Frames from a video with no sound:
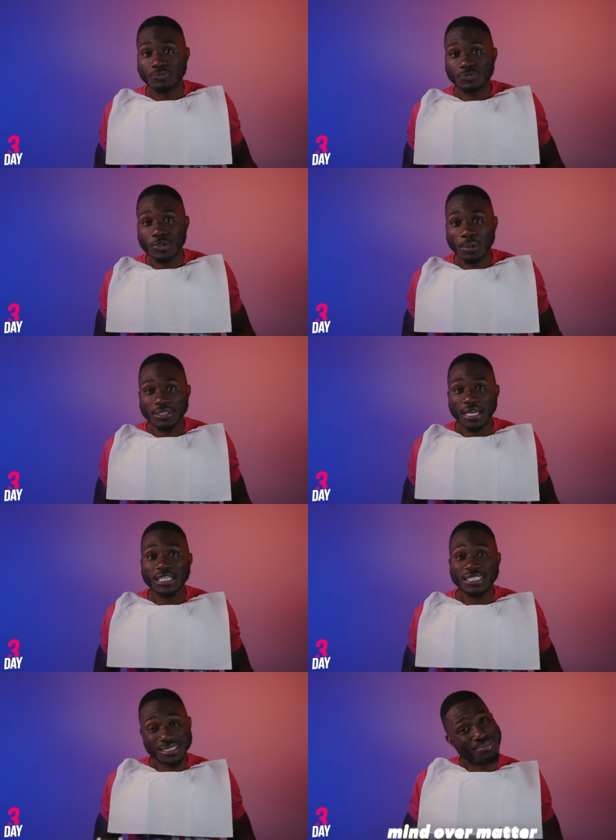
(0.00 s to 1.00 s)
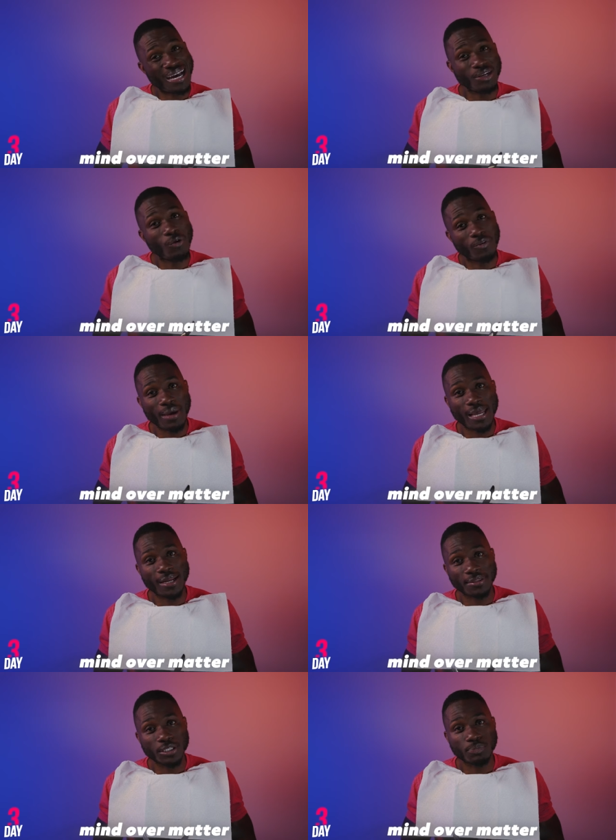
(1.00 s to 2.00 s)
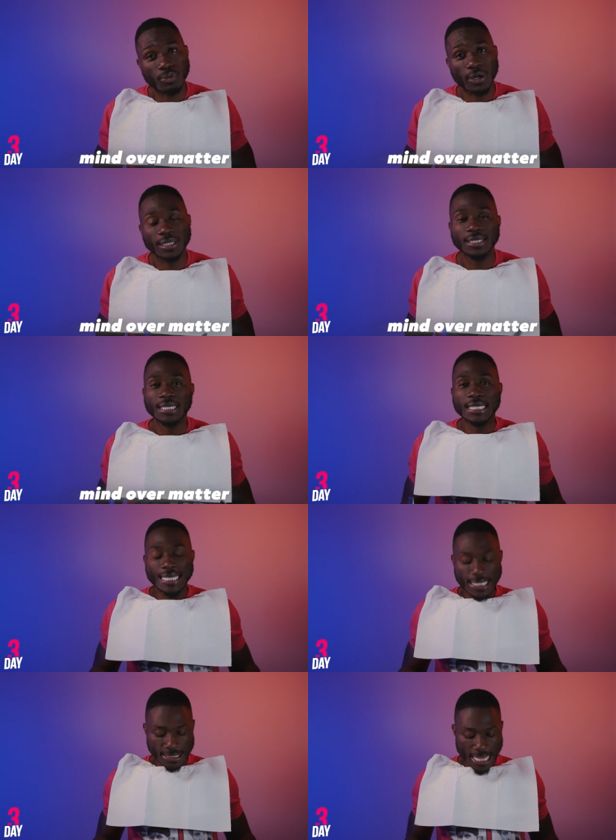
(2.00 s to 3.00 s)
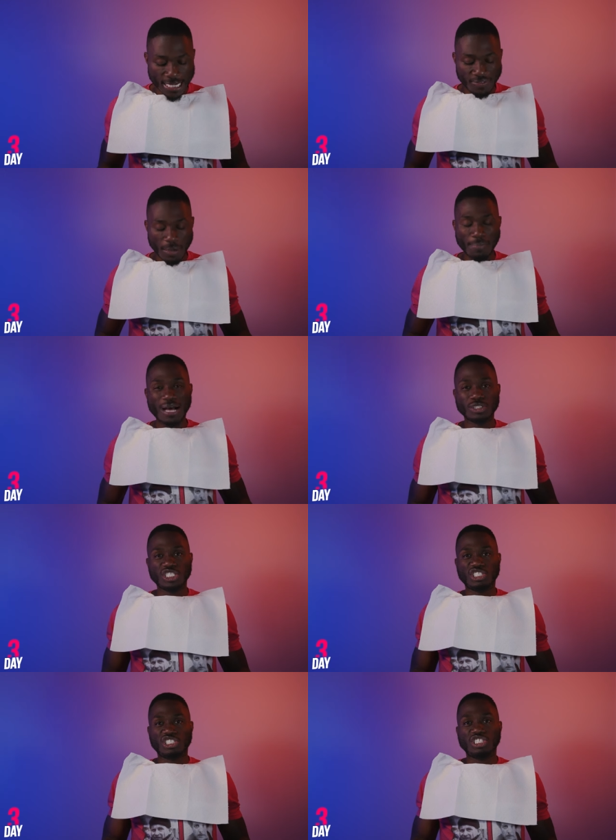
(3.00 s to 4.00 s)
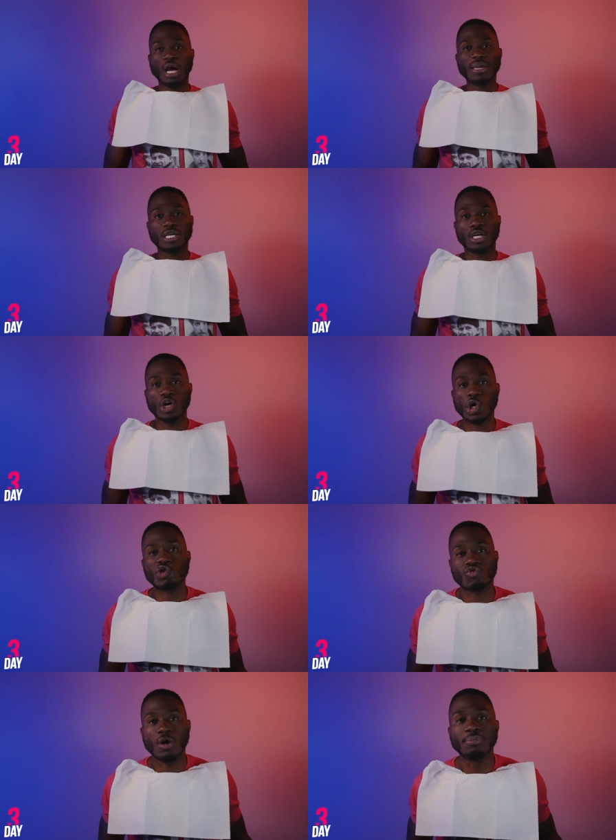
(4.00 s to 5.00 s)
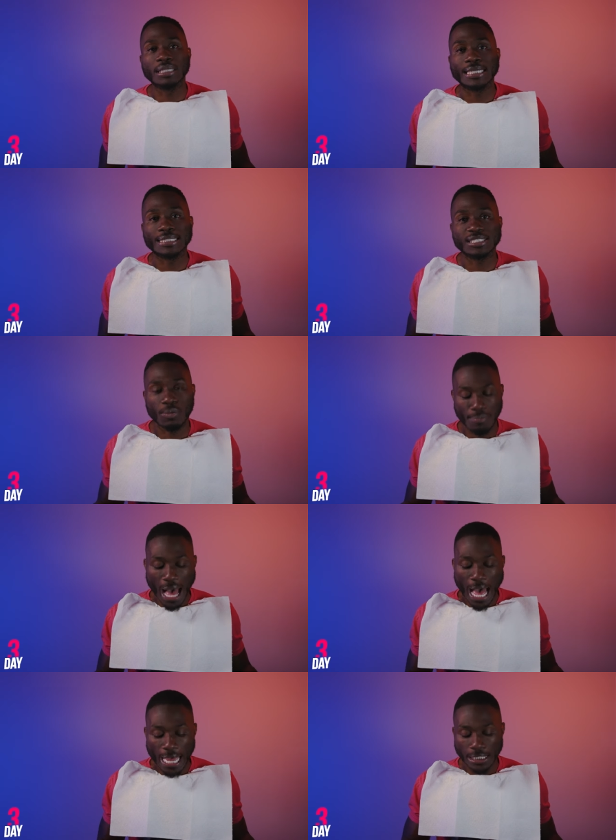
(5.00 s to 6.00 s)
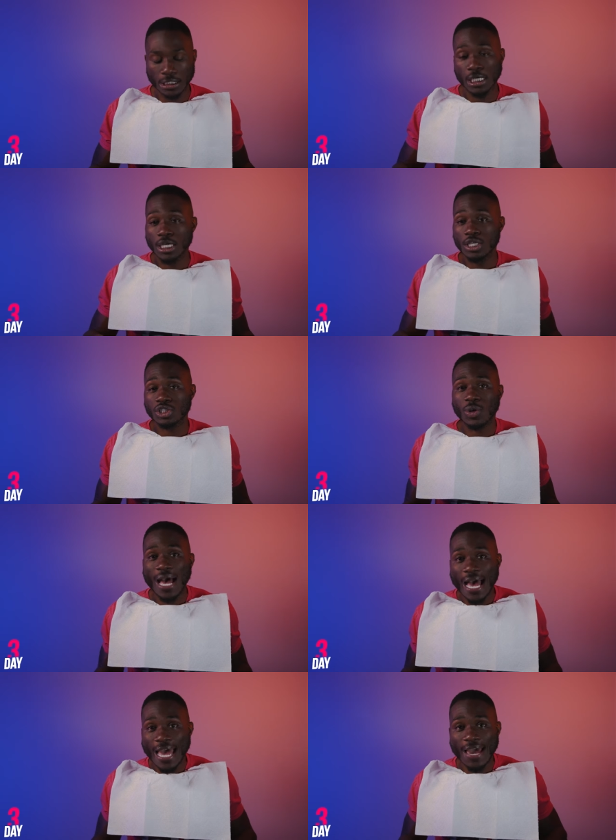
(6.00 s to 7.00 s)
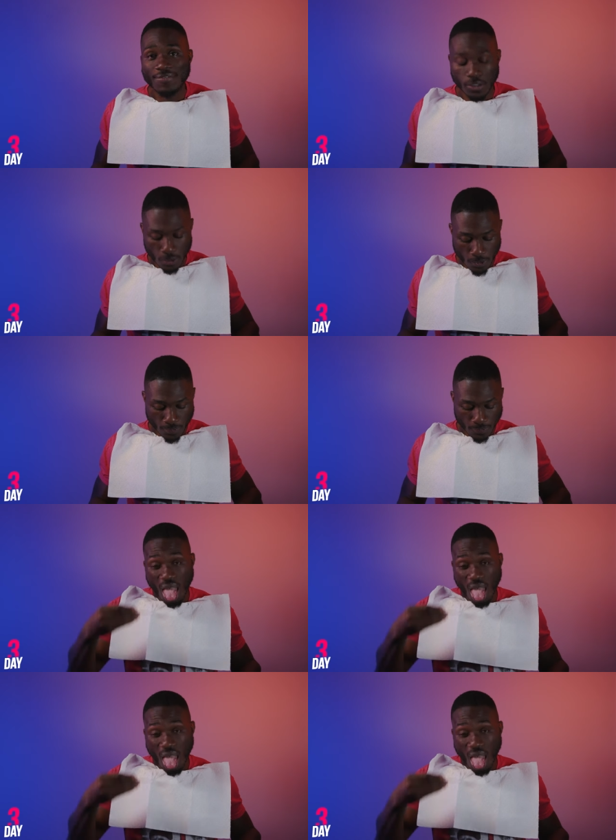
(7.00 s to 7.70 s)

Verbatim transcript: You know what I'm saying? Because it's mind over matter at this point. It's not even about your stomach grumbling, it's your mind. So I have to